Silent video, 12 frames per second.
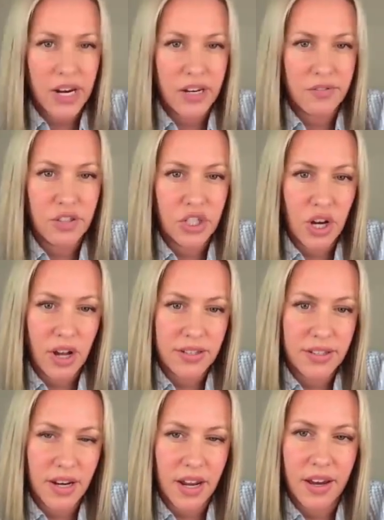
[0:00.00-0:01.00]
of shots
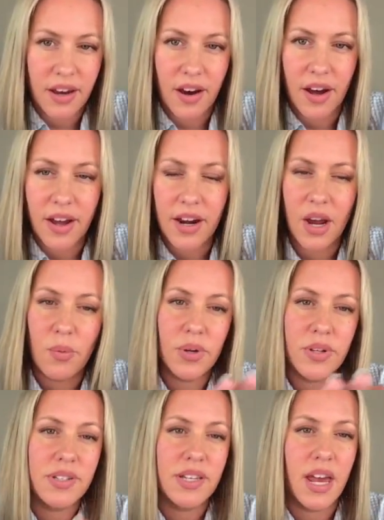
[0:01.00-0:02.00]
that I got. I
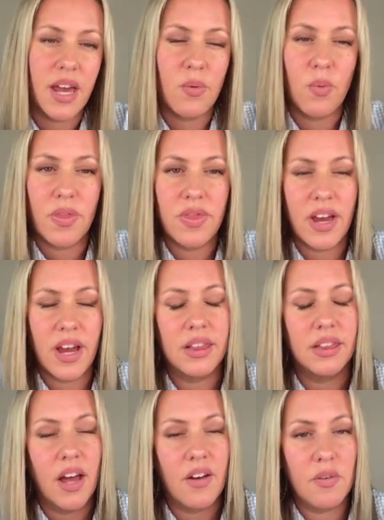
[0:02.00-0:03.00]
will say one thing I
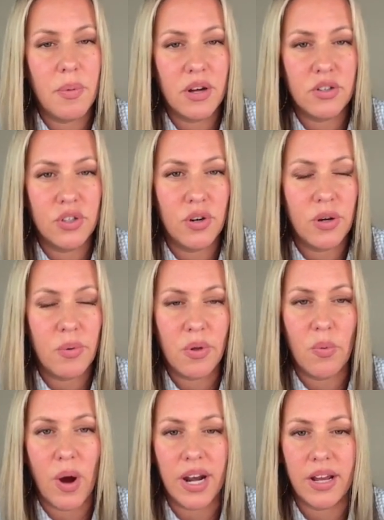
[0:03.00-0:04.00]
love about shooting with a
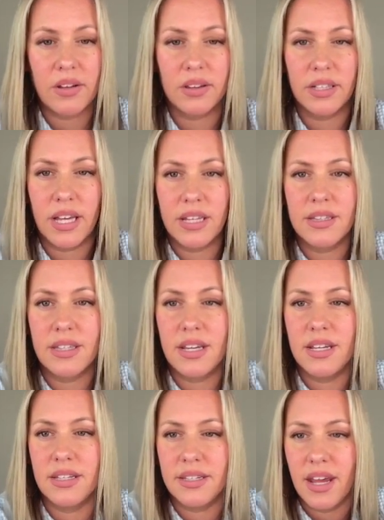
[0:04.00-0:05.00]
wide angle lens
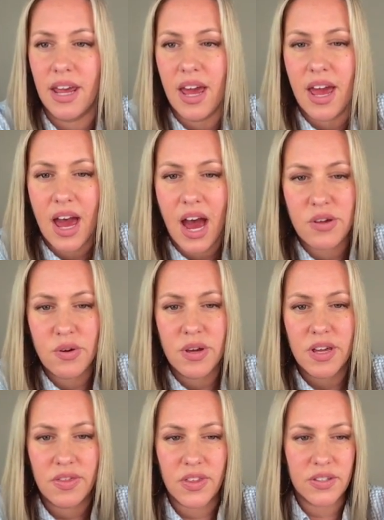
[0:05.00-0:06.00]
is how you can
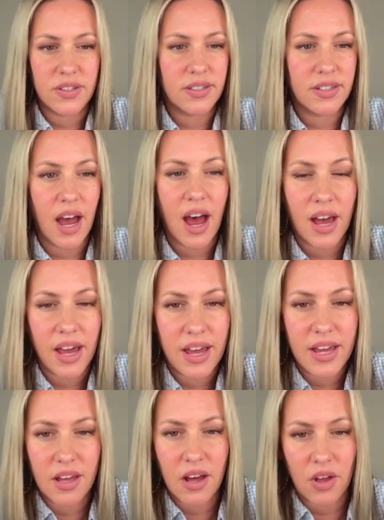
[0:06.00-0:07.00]
get the
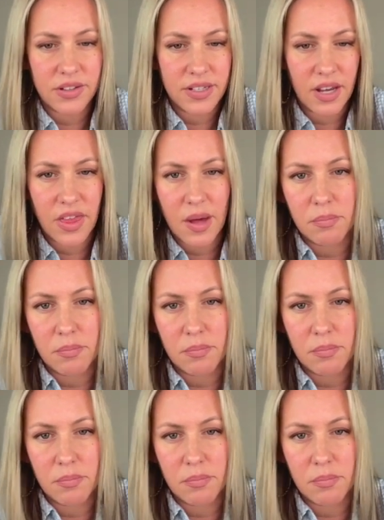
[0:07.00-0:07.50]
sky. See all that